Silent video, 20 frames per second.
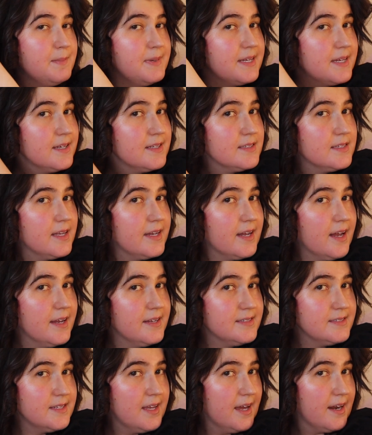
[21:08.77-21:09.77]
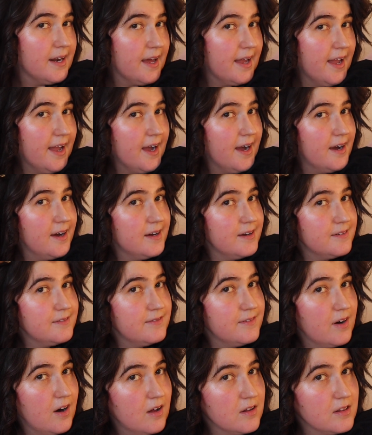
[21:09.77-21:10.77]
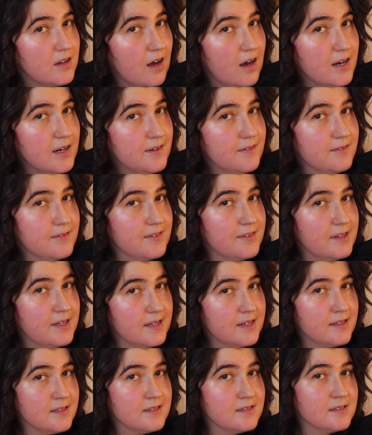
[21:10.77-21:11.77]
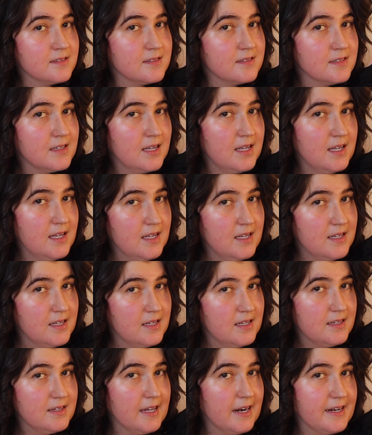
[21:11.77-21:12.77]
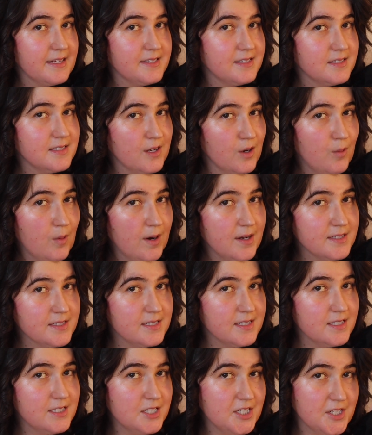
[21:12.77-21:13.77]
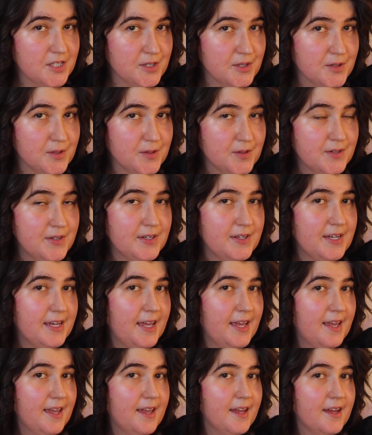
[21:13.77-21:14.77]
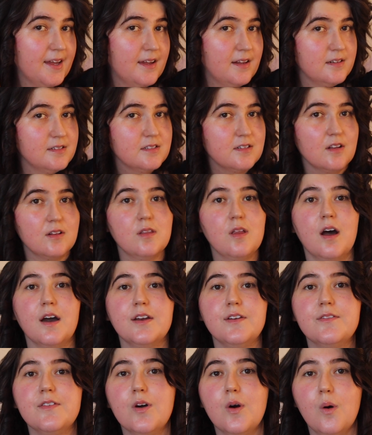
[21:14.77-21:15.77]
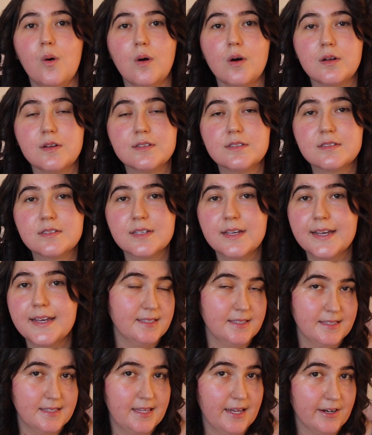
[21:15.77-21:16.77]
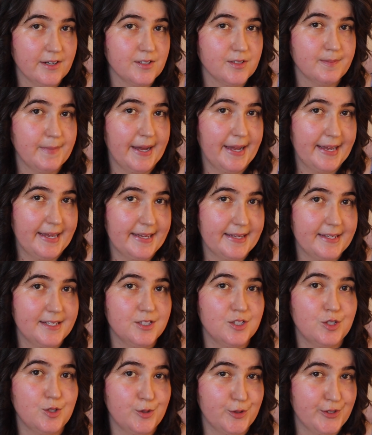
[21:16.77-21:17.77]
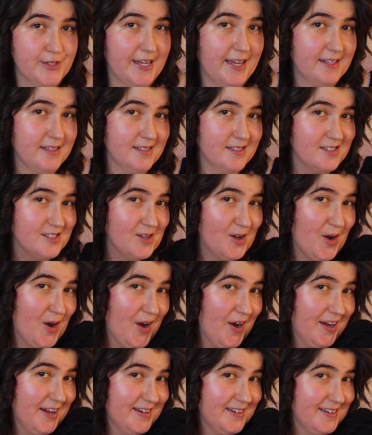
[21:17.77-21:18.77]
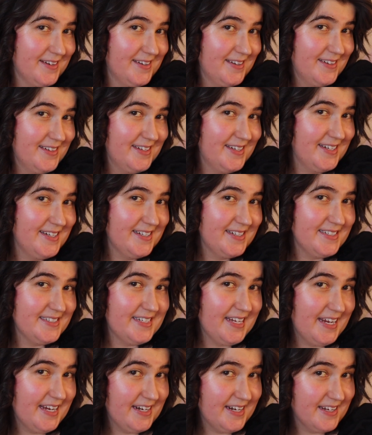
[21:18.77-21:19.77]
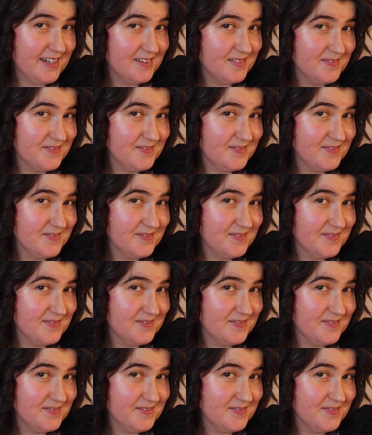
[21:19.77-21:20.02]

Because like I said, I have a lot of things that I still want to do and a lot of goals. There's my 2 cents on dating.